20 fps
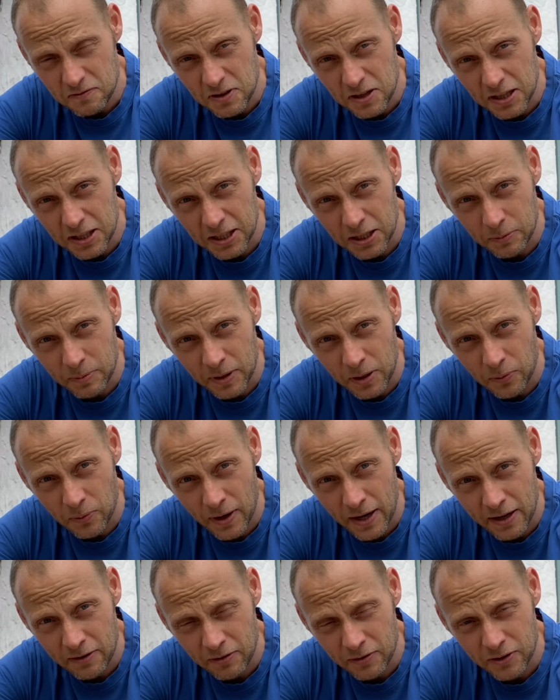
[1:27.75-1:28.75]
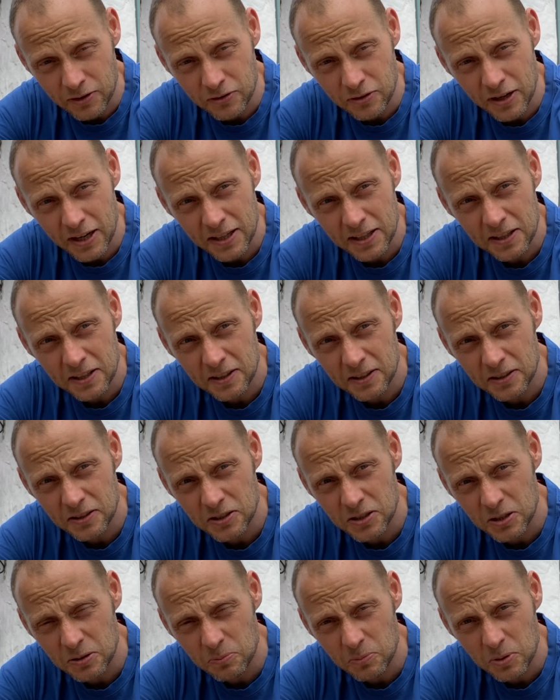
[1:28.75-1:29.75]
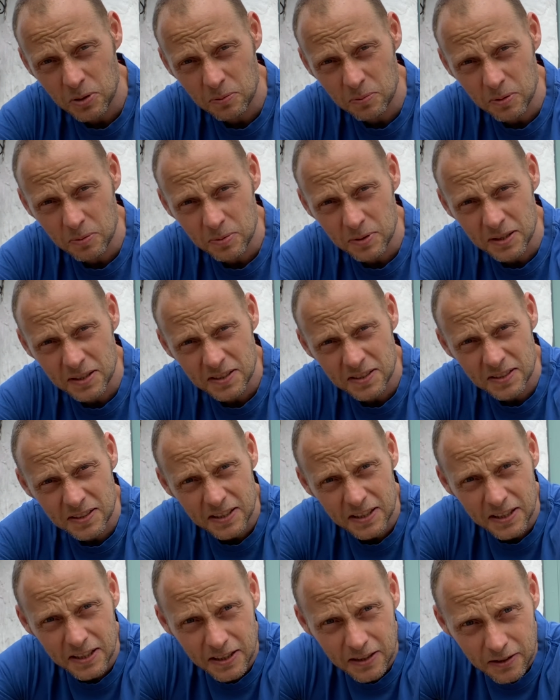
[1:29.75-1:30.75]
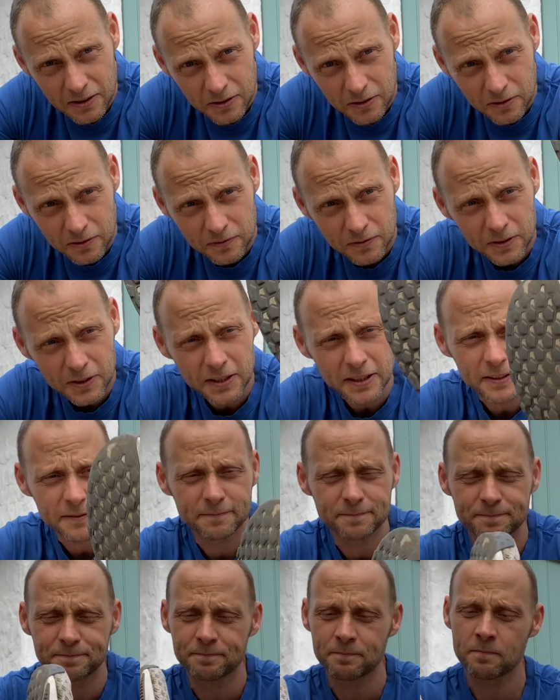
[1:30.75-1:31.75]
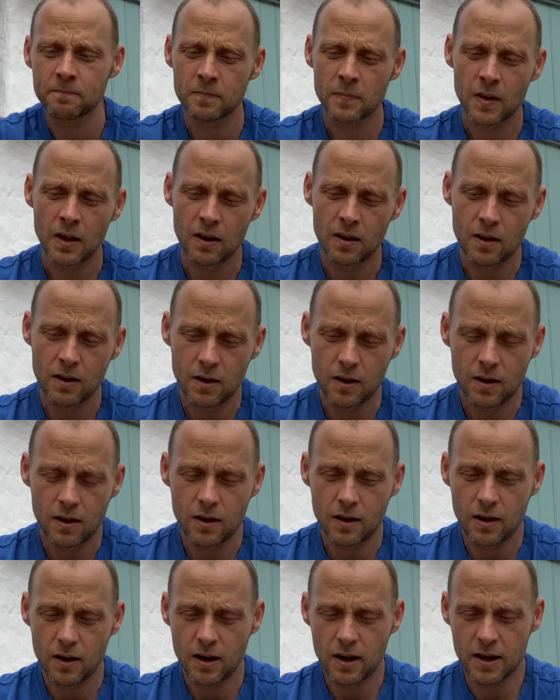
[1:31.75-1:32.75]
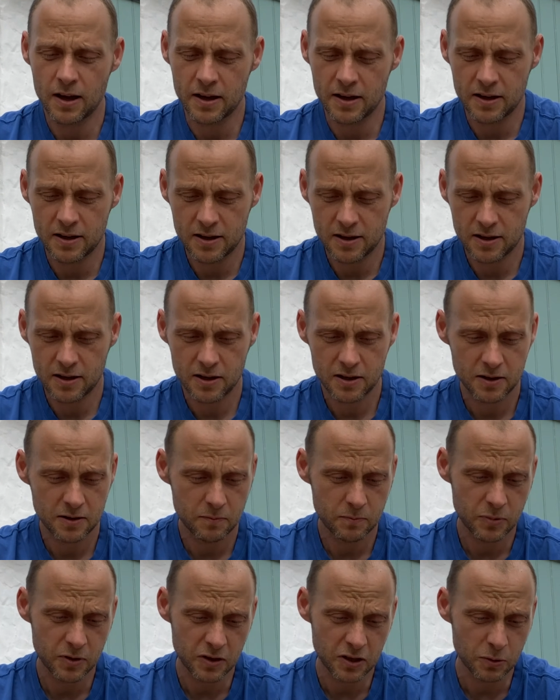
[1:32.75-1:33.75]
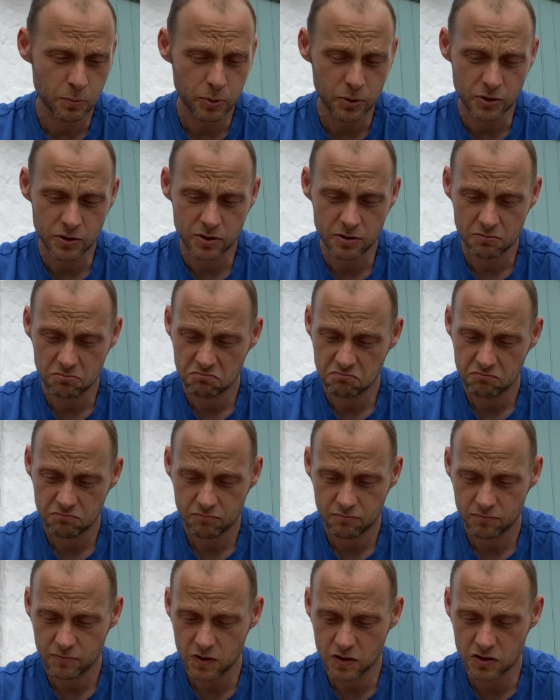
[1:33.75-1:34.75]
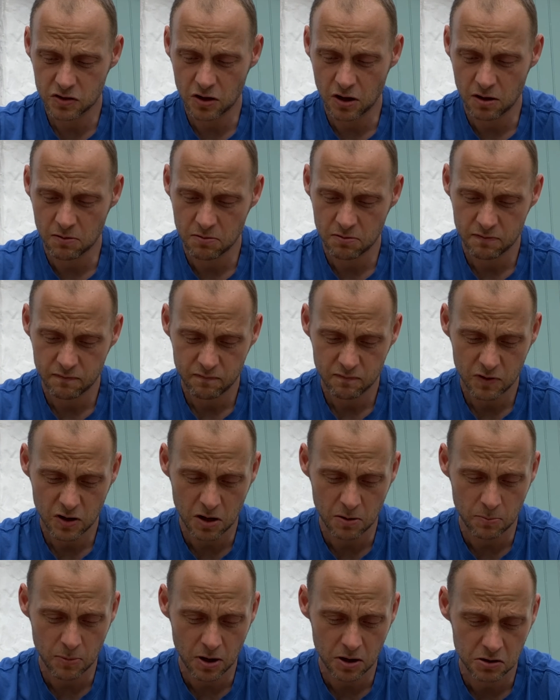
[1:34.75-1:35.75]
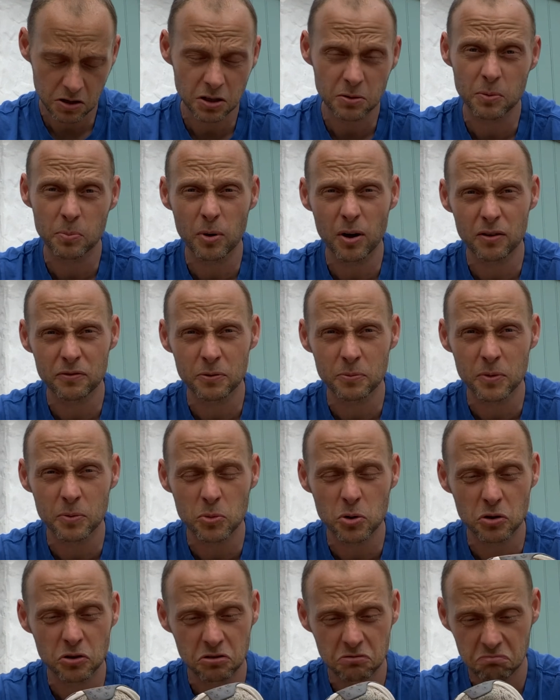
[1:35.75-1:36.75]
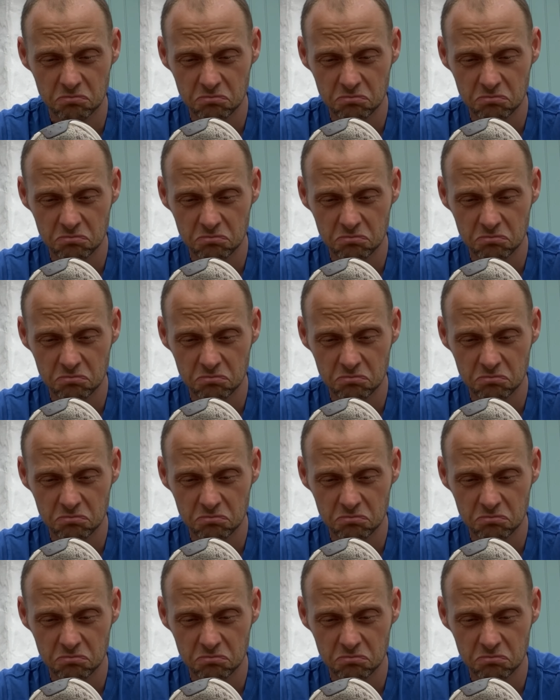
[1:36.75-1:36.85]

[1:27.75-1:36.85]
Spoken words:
little bit of wear on the tread, as you can probably see, hopefully. But the uppers, there's not a mark on them apart from the mud.